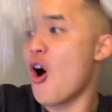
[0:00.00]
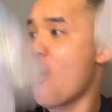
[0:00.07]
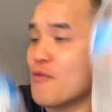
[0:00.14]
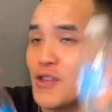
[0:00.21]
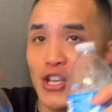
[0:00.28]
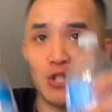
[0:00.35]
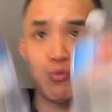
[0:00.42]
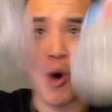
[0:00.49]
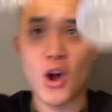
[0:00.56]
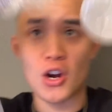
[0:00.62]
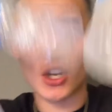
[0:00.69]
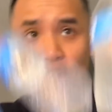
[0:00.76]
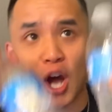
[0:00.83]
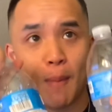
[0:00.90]
these water
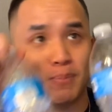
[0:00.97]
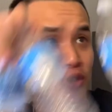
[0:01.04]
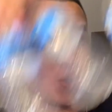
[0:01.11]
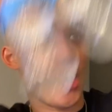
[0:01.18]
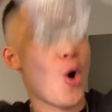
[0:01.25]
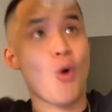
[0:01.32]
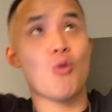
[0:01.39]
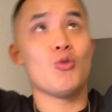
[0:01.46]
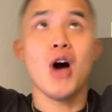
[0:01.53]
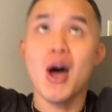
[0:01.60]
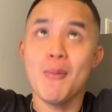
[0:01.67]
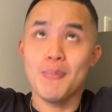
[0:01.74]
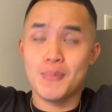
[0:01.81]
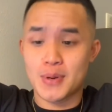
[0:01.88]
cups go
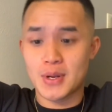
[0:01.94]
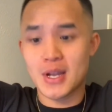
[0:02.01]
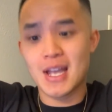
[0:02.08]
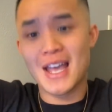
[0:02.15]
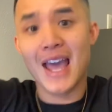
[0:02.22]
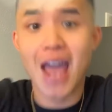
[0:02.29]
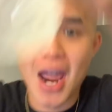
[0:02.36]
up and